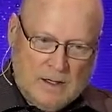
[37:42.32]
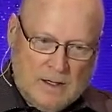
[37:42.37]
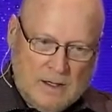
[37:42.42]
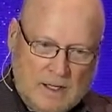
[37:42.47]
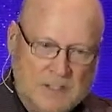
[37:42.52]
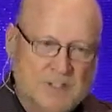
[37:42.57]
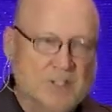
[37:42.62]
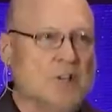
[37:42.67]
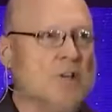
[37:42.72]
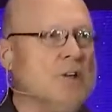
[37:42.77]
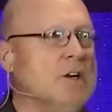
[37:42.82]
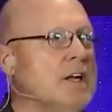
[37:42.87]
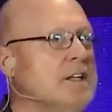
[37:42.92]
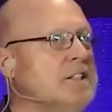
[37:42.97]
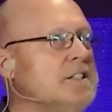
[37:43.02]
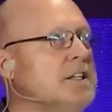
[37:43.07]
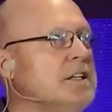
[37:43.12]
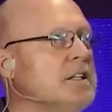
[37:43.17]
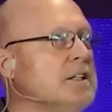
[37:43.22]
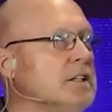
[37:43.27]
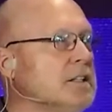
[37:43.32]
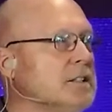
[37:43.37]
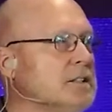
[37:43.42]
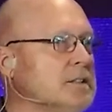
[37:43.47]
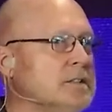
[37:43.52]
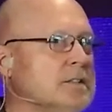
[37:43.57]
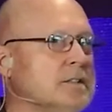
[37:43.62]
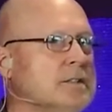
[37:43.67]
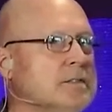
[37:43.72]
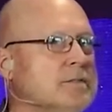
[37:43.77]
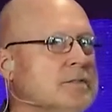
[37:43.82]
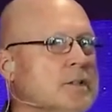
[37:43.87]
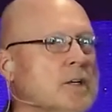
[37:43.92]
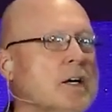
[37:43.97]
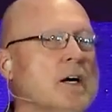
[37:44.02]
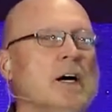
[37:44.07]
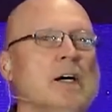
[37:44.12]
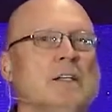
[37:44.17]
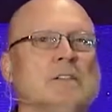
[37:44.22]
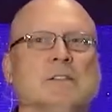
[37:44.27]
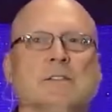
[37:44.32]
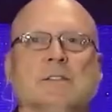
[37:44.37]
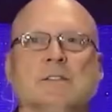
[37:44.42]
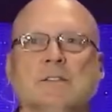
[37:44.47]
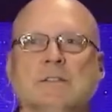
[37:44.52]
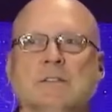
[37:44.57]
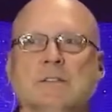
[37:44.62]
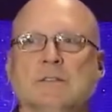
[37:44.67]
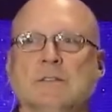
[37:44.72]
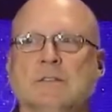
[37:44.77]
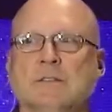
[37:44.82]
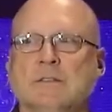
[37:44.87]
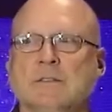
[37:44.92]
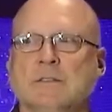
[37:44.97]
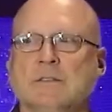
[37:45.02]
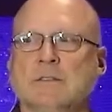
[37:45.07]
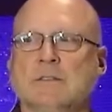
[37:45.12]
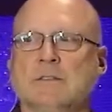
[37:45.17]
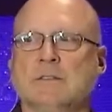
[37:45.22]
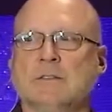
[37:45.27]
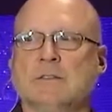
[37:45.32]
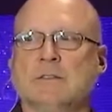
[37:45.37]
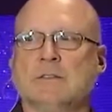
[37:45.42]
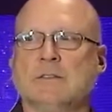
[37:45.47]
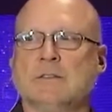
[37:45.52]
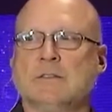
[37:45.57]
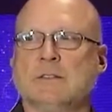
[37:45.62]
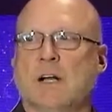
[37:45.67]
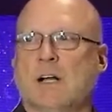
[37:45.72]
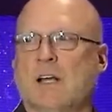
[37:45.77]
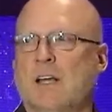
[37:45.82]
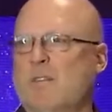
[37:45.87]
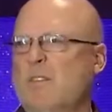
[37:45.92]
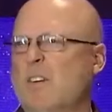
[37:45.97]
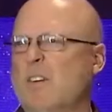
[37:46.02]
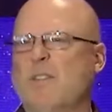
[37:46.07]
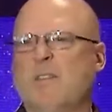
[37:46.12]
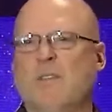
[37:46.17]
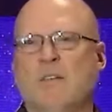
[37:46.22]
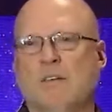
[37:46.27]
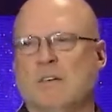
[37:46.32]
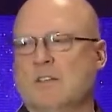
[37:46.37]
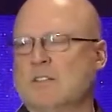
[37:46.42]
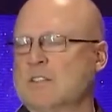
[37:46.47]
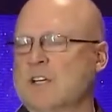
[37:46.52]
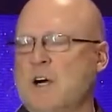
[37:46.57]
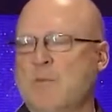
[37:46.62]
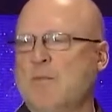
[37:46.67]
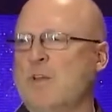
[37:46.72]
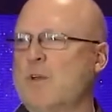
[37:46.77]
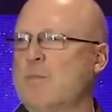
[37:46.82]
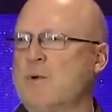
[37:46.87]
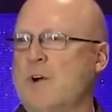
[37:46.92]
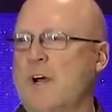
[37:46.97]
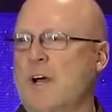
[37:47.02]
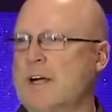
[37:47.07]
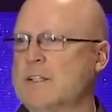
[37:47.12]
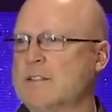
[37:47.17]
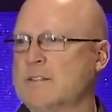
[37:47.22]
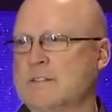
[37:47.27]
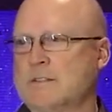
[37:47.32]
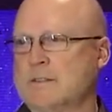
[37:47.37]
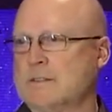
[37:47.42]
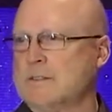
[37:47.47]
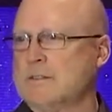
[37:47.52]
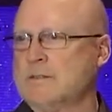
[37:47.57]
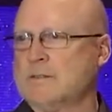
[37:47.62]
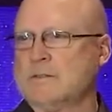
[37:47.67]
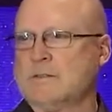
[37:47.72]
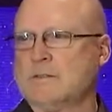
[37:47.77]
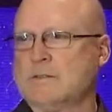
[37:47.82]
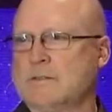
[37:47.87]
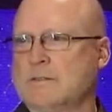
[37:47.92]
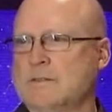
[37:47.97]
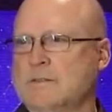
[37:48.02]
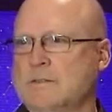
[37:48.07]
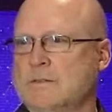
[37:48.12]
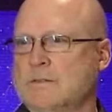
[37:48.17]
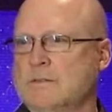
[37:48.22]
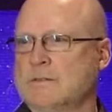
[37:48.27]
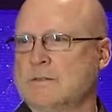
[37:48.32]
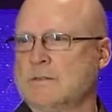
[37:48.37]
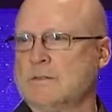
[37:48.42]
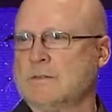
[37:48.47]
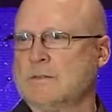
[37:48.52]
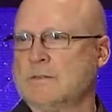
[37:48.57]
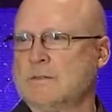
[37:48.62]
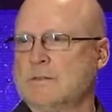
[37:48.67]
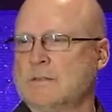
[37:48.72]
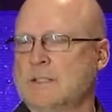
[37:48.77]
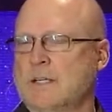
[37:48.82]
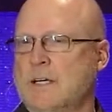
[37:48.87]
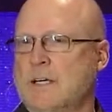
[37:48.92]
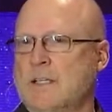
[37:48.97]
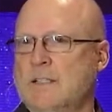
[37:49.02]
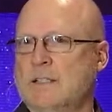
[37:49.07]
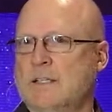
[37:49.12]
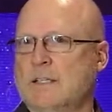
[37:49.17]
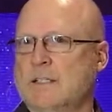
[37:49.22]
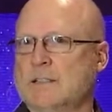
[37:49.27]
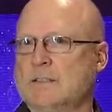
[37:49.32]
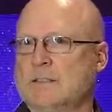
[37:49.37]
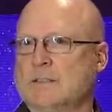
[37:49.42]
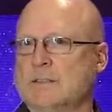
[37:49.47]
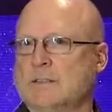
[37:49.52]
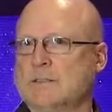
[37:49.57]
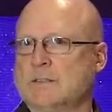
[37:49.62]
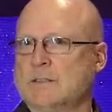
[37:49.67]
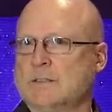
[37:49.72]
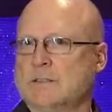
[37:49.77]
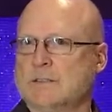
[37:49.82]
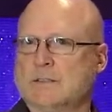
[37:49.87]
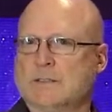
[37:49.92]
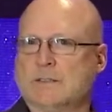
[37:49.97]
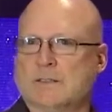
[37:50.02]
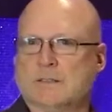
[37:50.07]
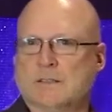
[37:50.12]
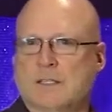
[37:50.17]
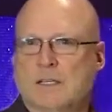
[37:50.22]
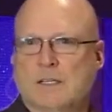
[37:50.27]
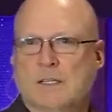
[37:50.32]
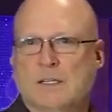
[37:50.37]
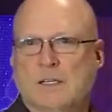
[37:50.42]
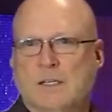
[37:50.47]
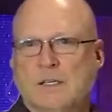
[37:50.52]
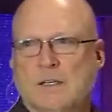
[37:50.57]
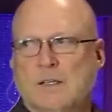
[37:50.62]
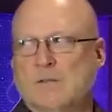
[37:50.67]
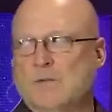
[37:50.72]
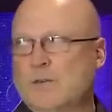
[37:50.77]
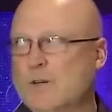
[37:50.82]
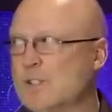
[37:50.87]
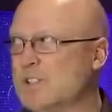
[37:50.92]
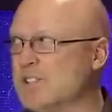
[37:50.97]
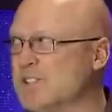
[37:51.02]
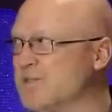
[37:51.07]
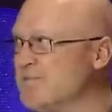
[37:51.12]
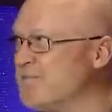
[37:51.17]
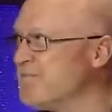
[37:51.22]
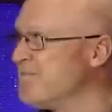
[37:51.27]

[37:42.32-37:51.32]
it's a good idea for us. I'll give you a couple of practical ideas. First,